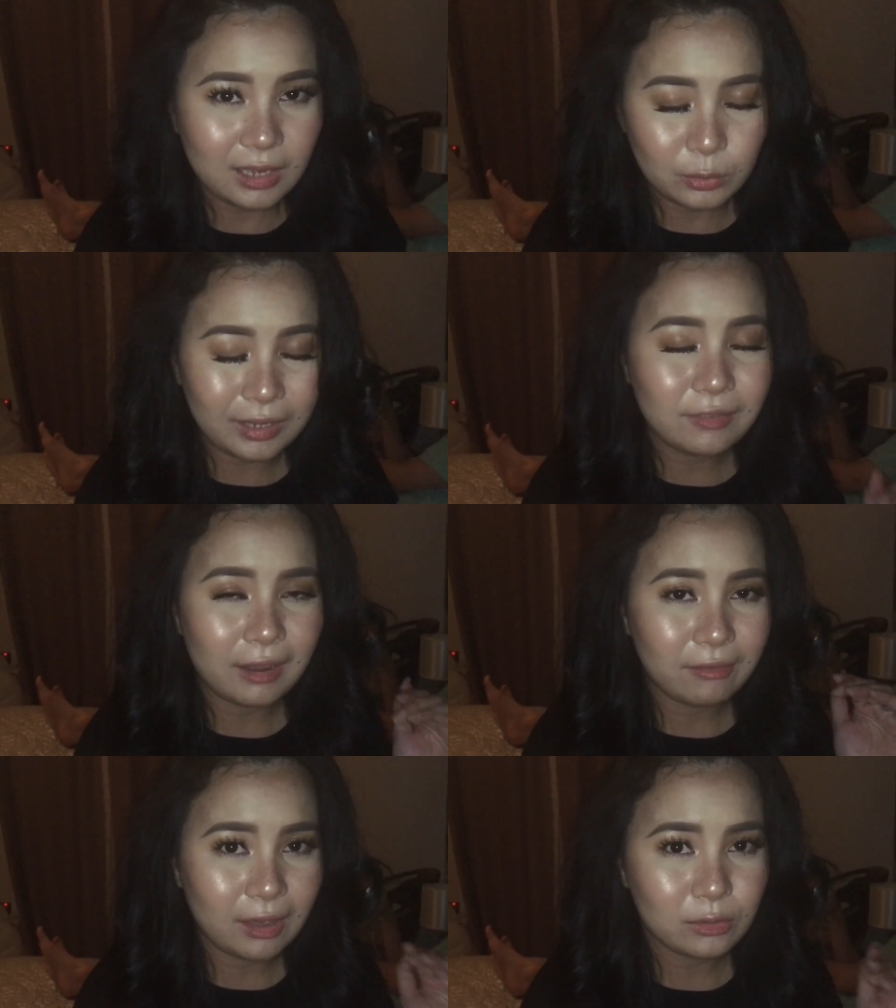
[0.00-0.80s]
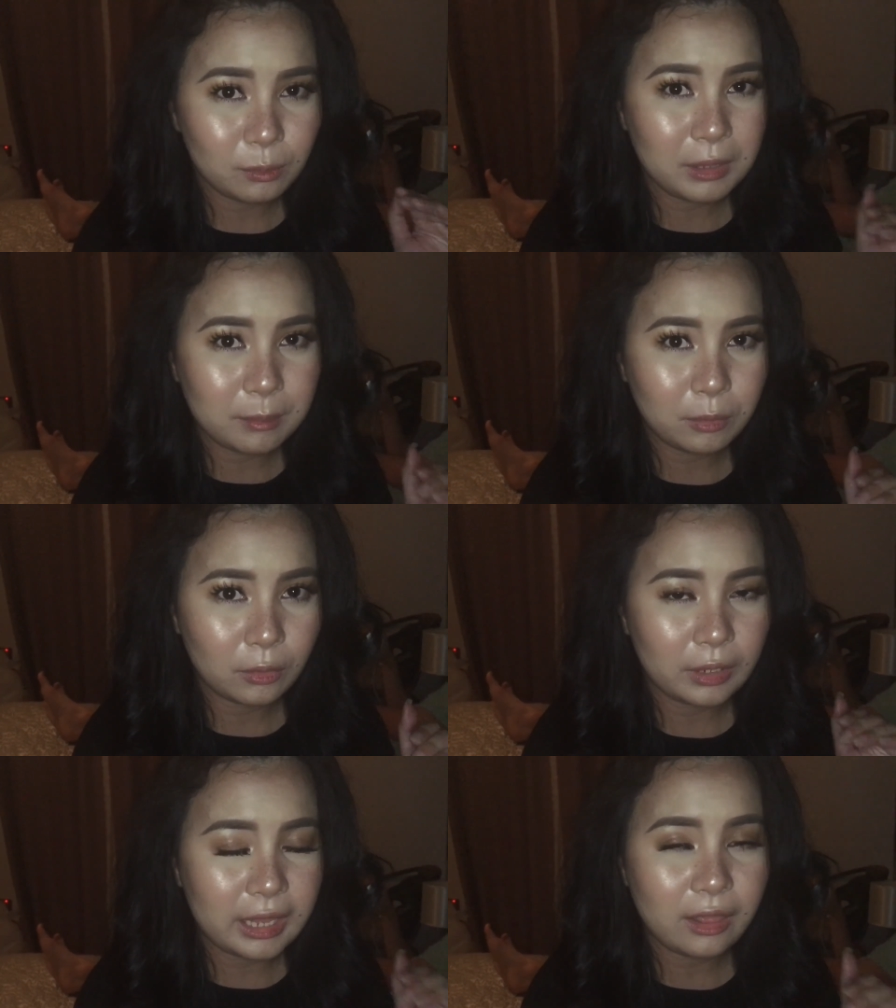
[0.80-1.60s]
25,000
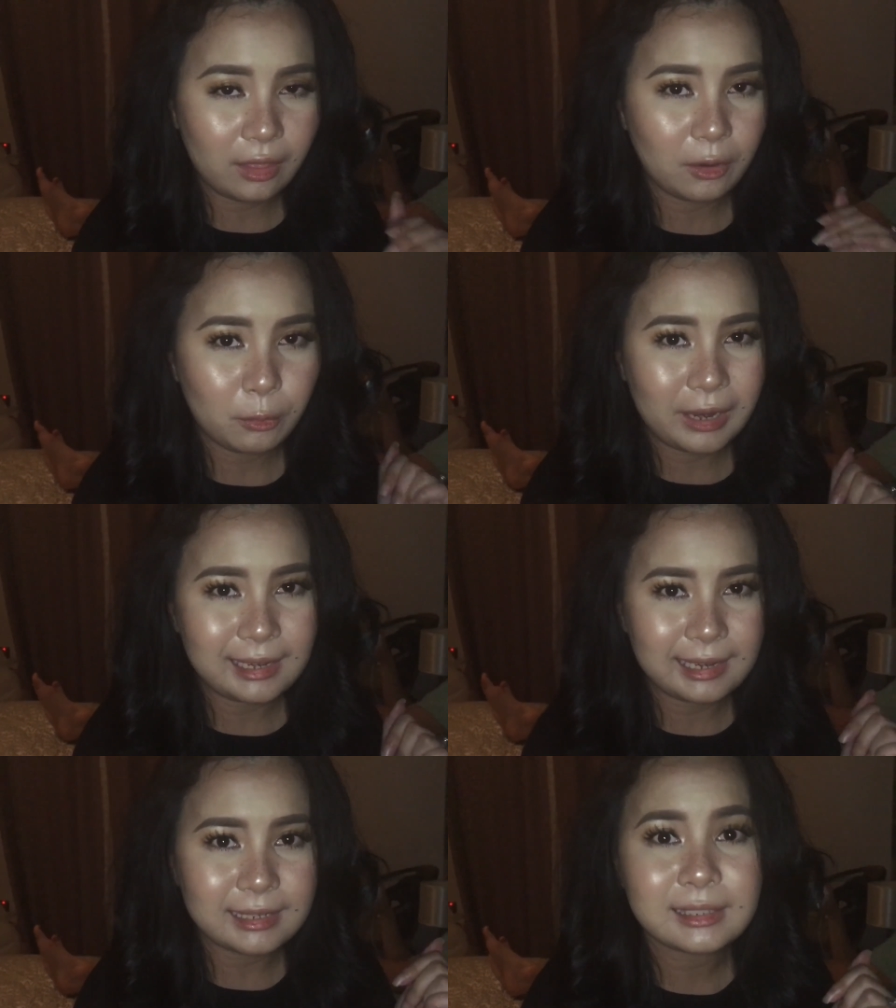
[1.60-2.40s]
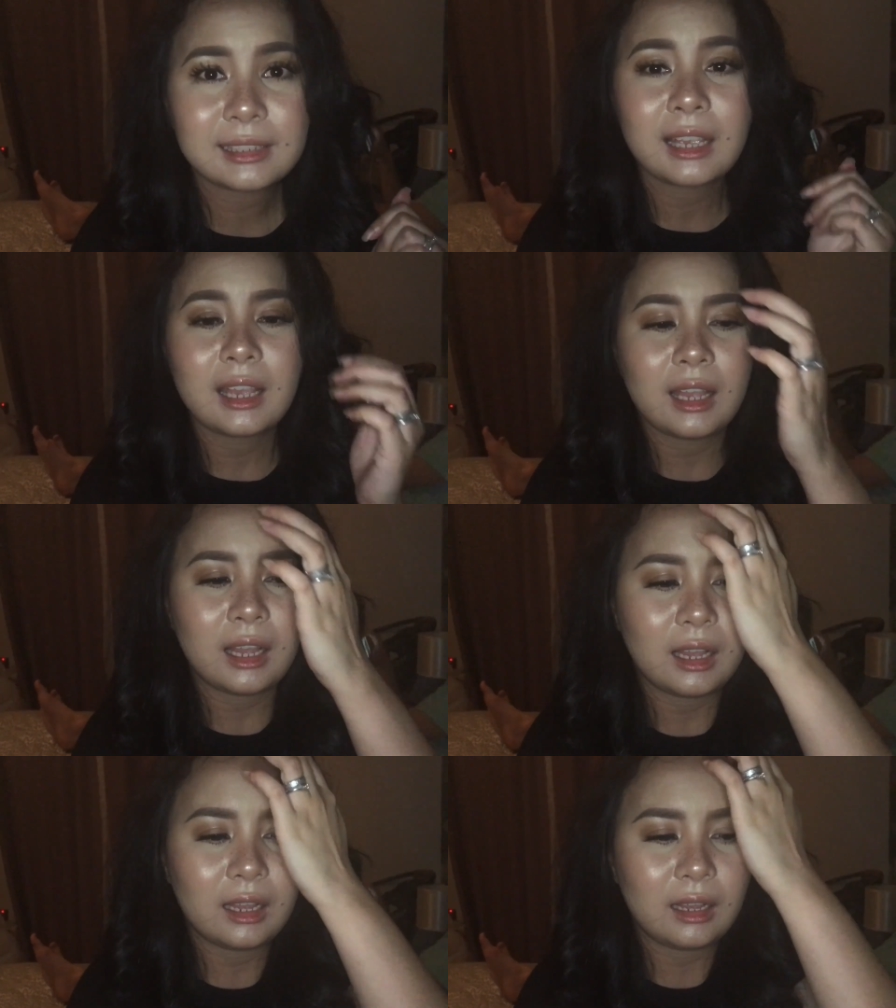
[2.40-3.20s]
people in their wait list,
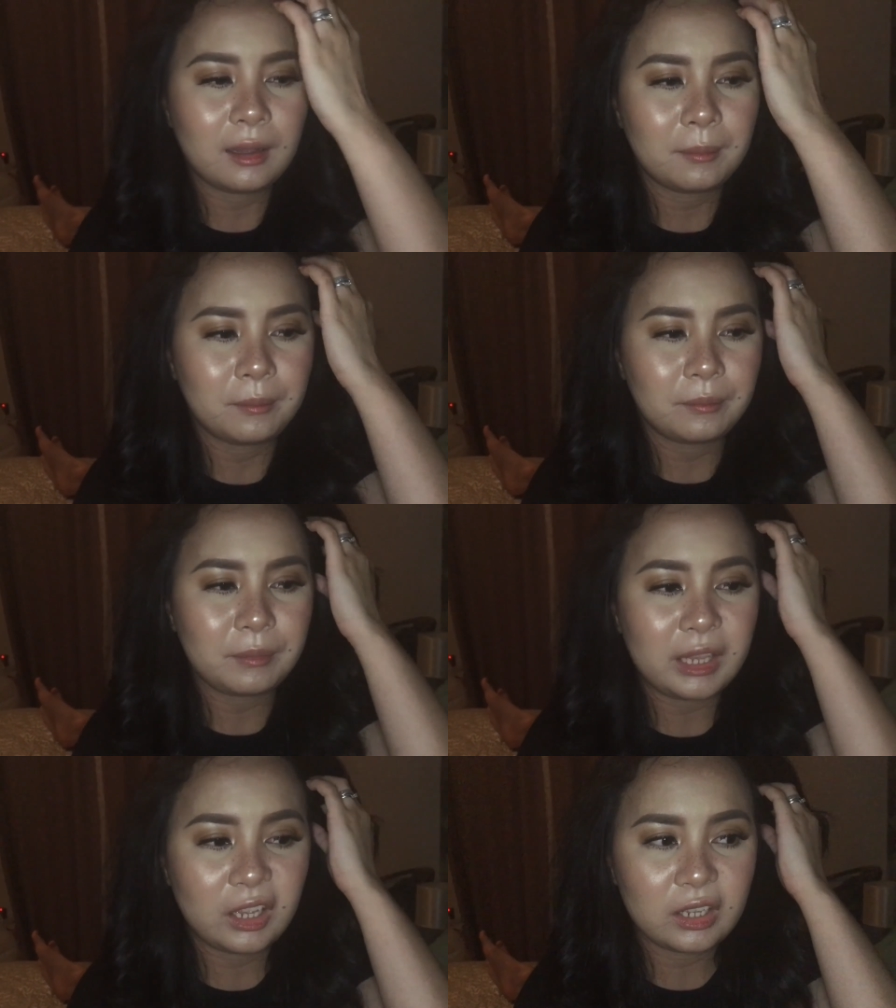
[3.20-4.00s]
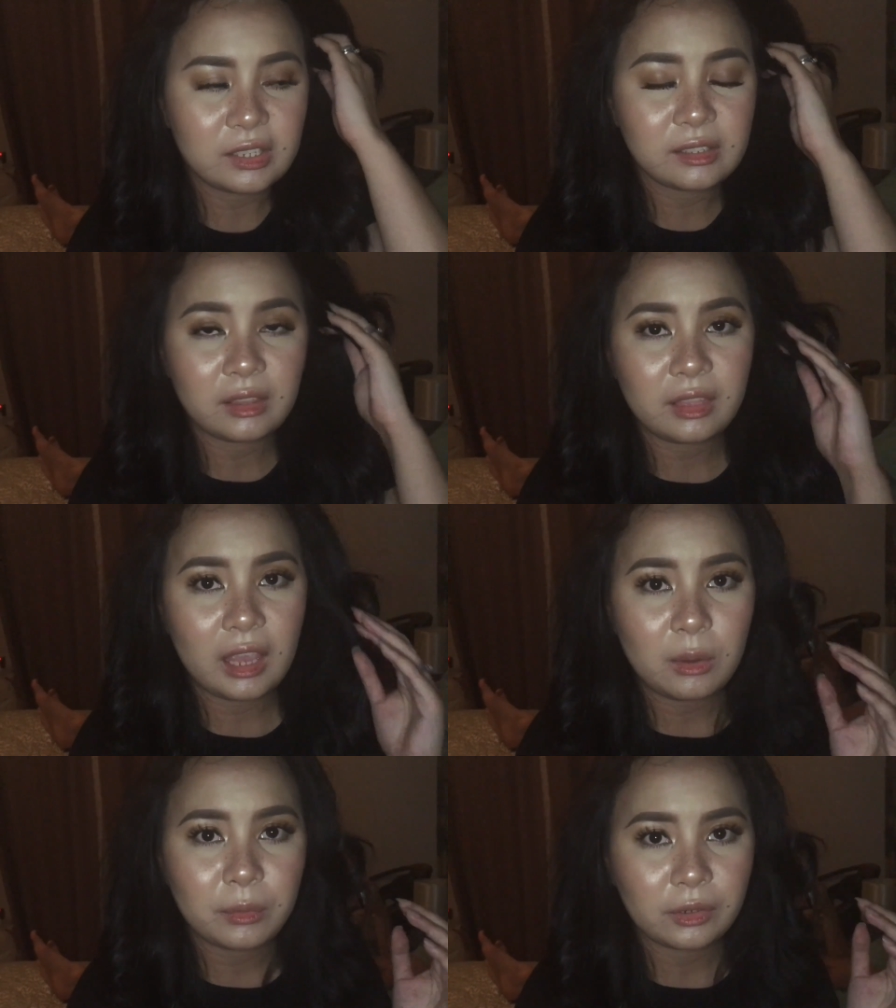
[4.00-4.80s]
because
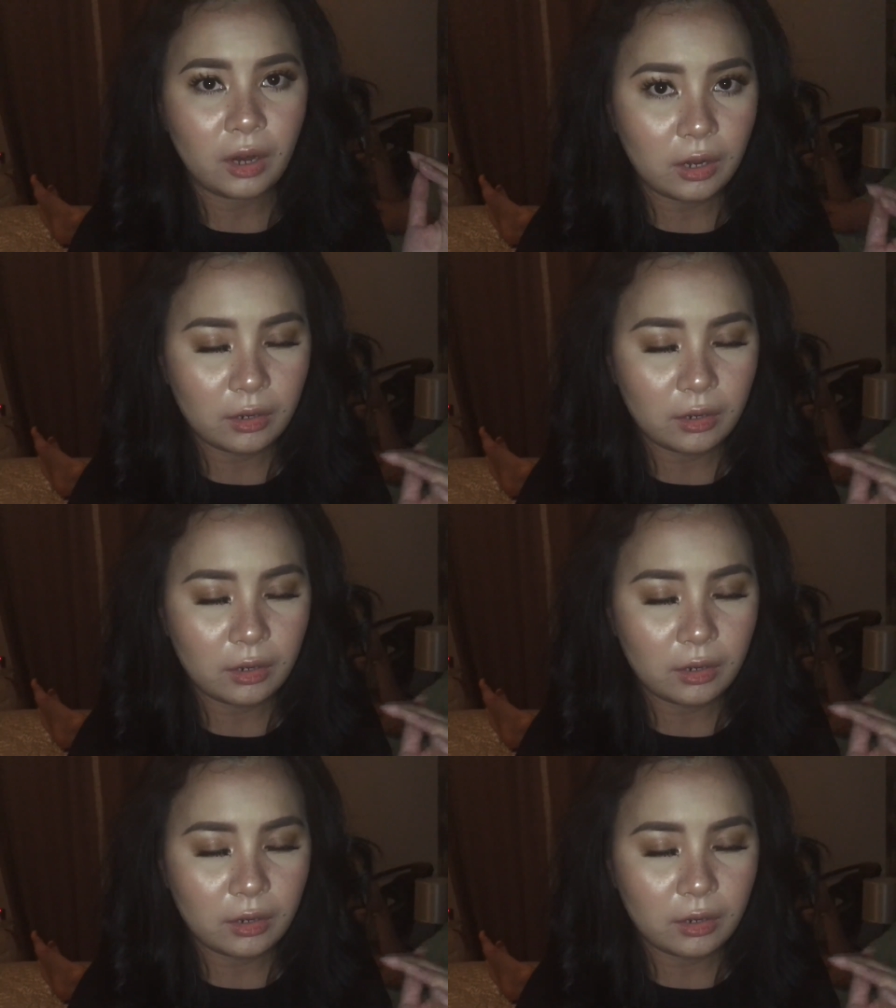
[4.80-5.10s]
they were